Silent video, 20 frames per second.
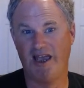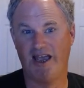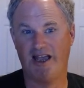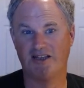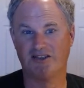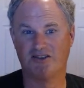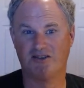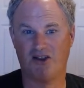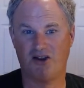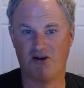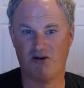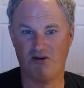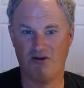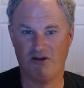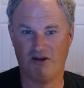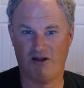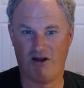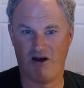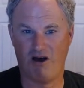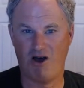as
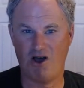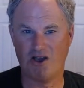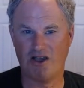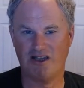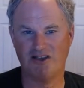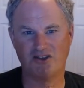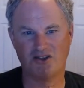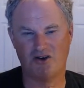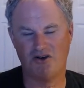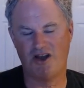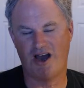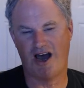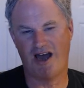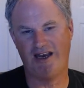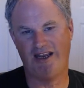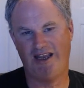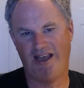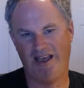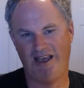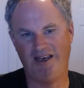long as they're
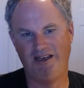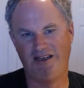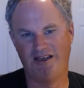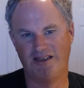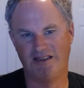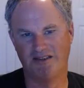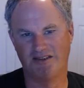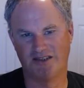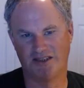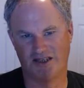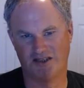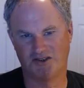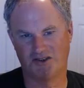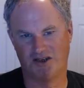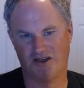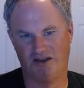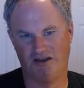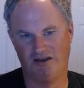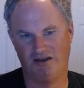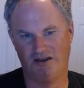not
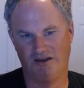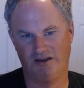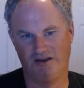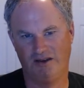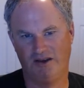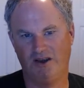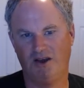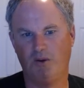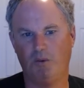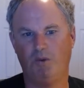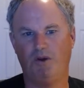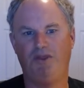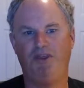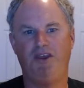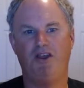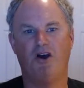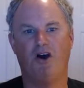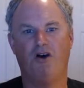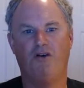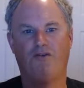inconsistent with
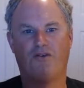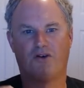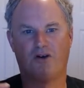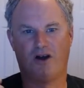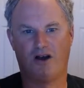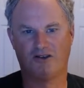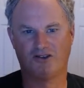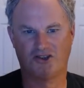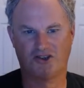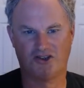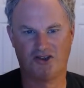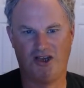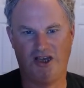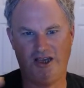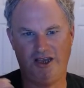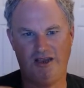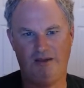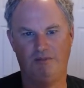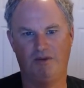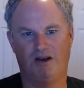the overall
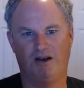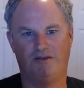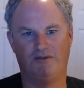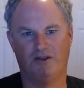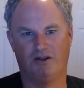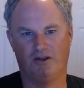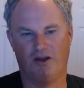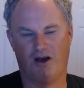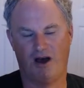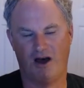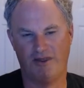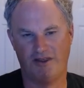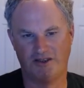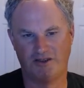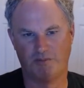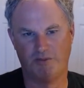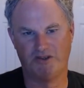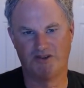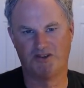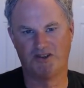scheme of the law
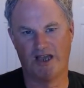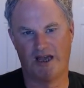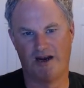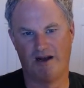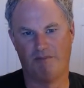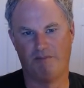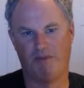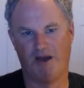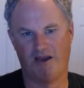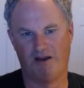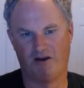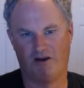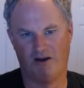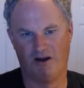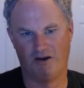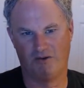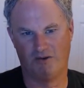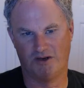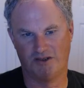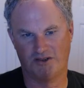that's been set up by
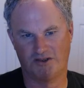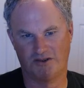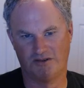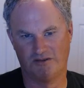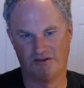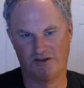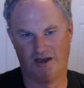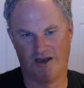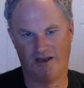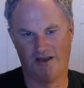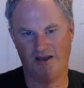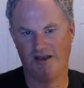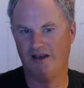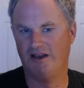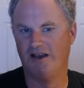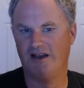Congress. Okay.